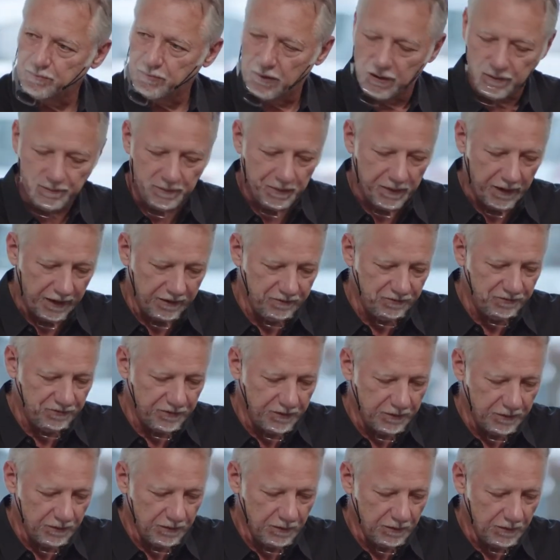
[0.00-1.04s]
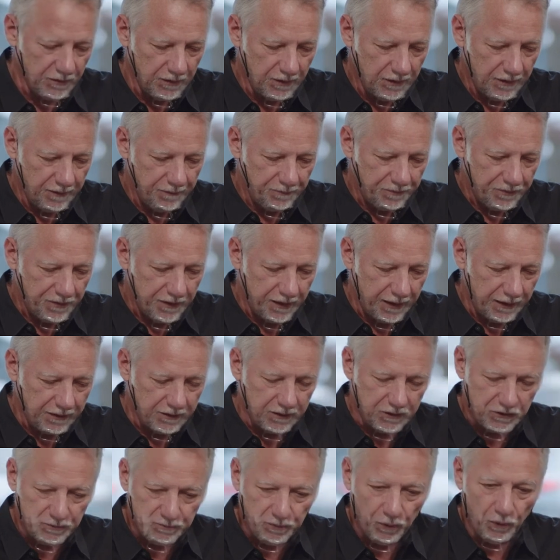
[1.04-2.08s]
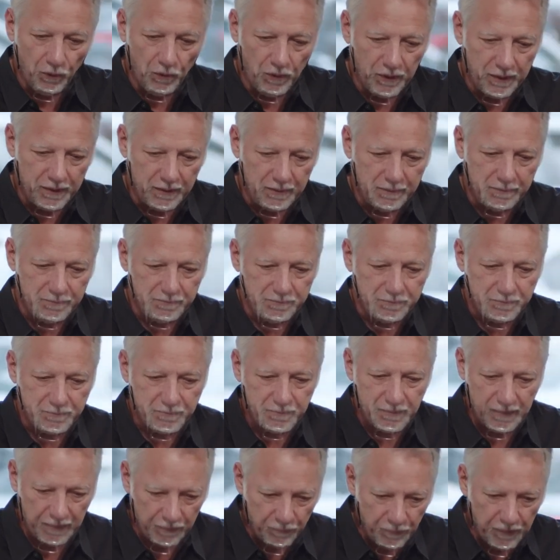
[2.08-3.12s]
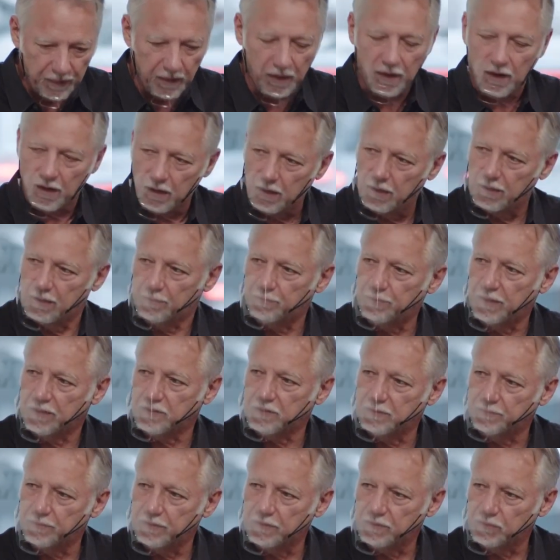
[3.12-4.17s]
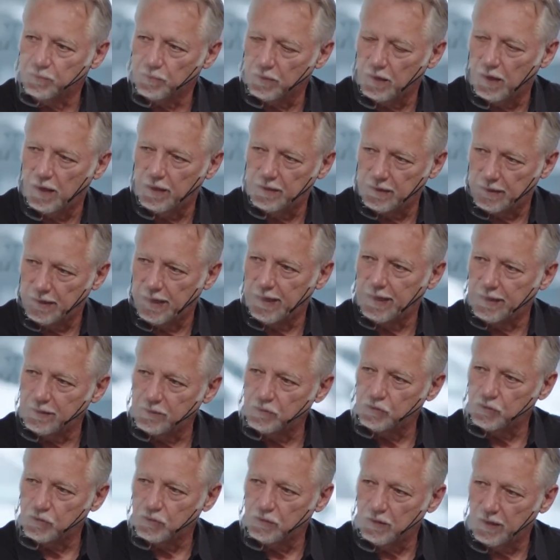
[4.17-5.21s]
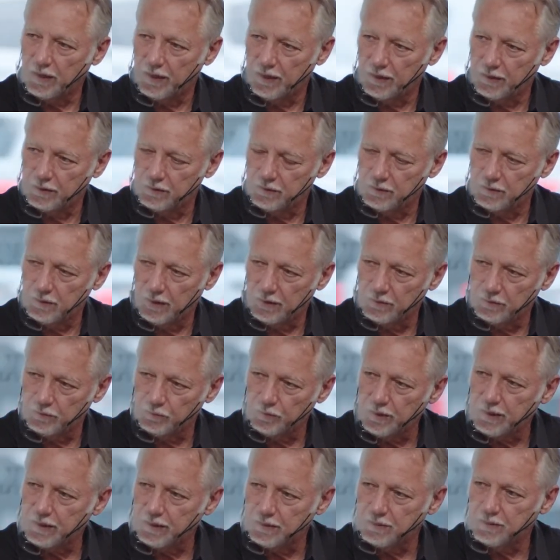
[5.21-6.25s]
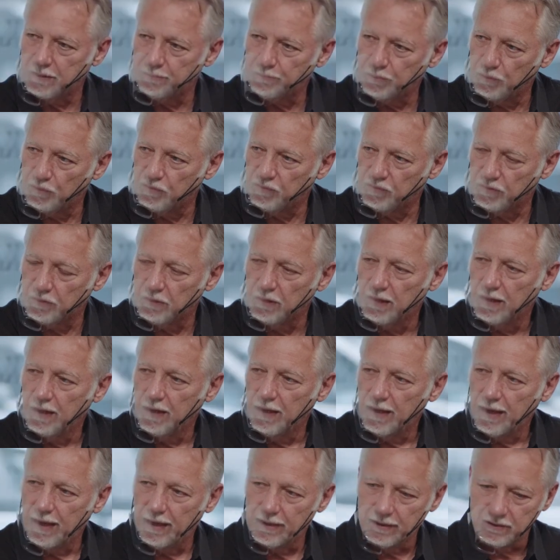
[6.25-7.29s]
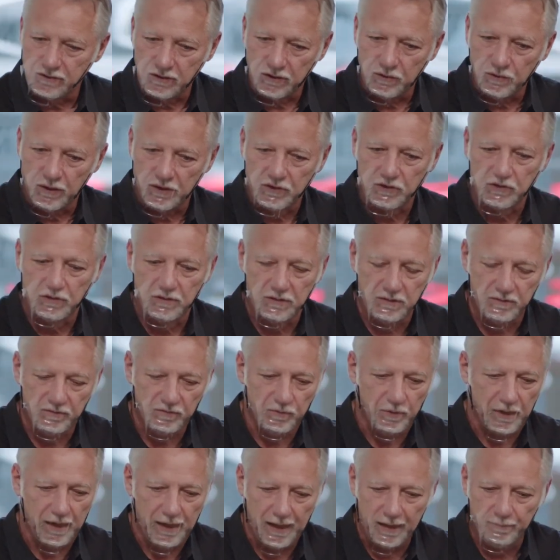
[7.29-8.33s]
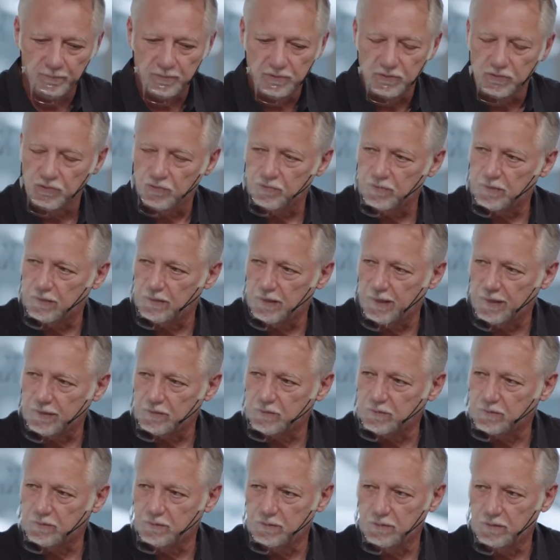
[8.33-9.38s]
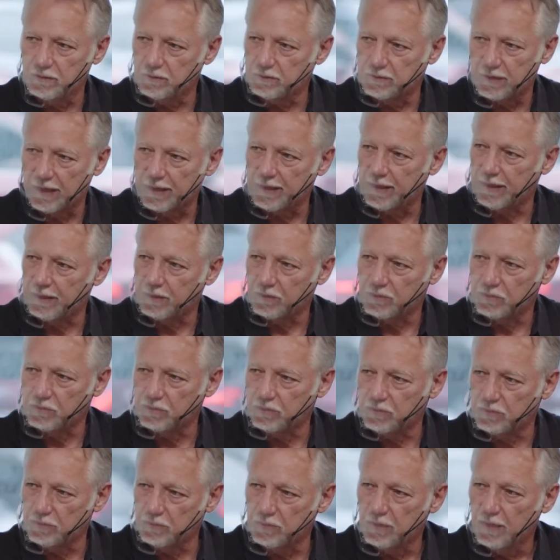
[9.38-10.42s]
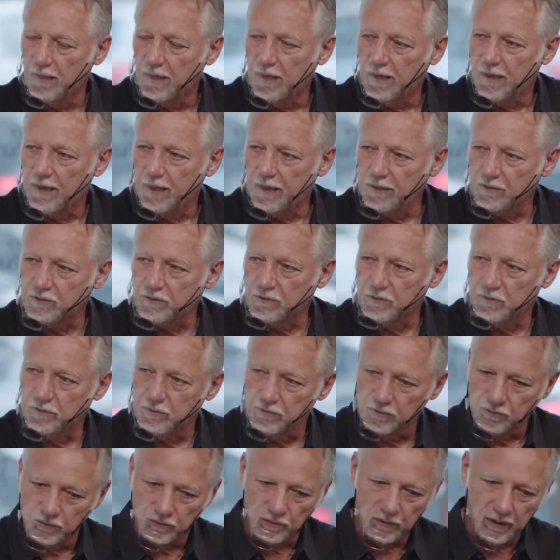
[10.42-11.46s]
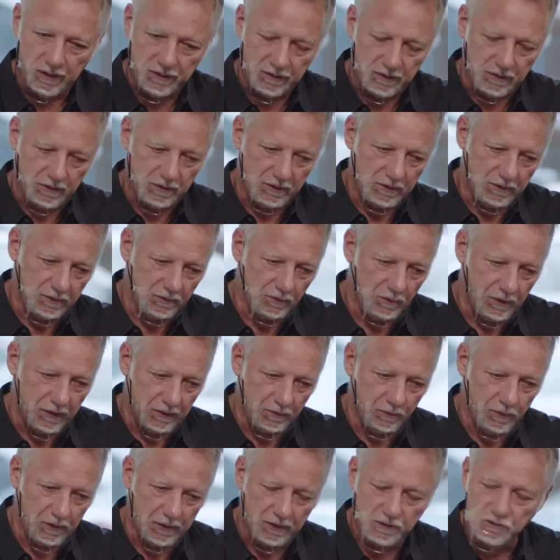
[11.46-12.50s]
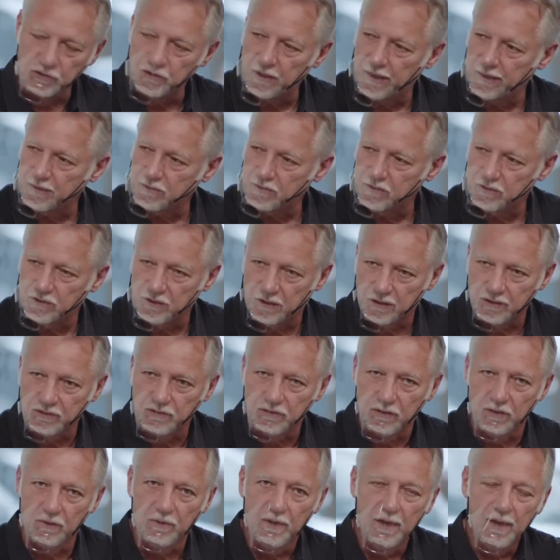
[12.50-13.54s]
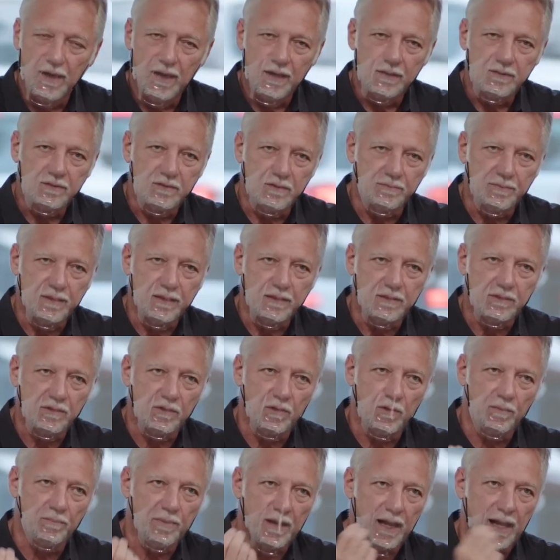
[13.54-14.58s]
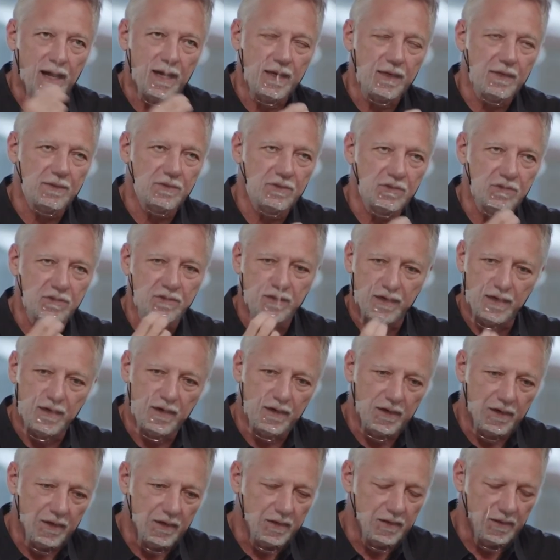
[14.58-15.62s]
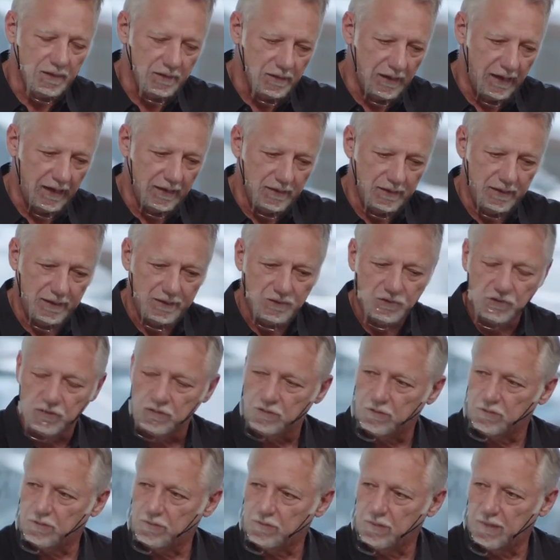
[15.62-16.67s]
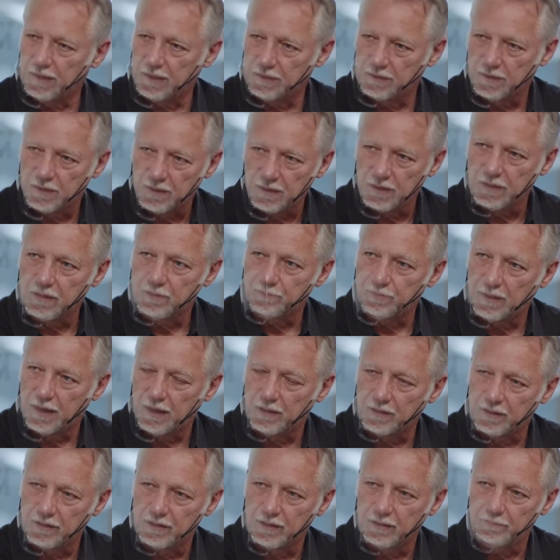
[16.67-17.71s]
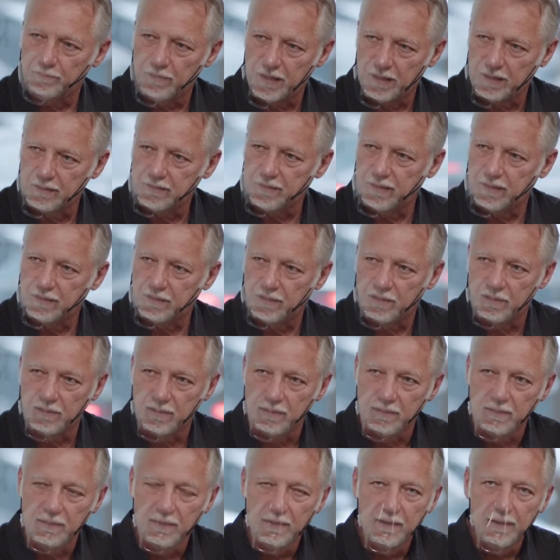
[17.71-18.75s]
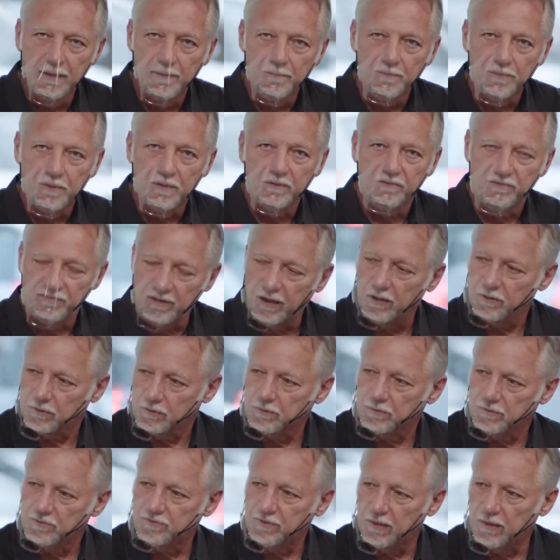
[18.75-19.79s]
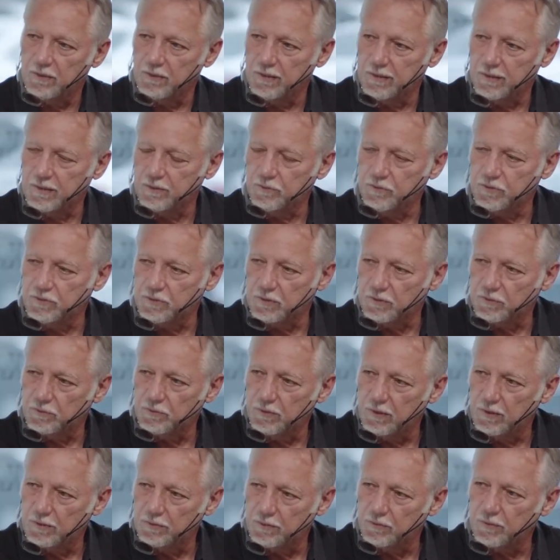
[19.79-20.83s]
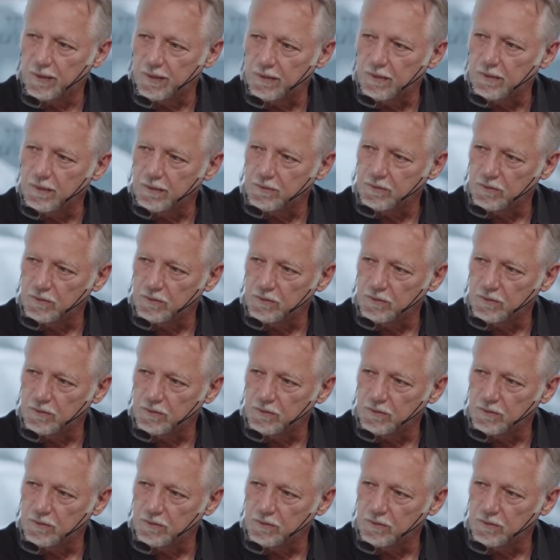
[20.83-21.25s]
But I feel at this point that we are on a precipice, we're on an edge, and we can tip over. And it's a question of what happens over the next decade or two as to what our chances are. So to me, to go back and stare at nature and think about it and meditate on it felt like it was the right thing to do.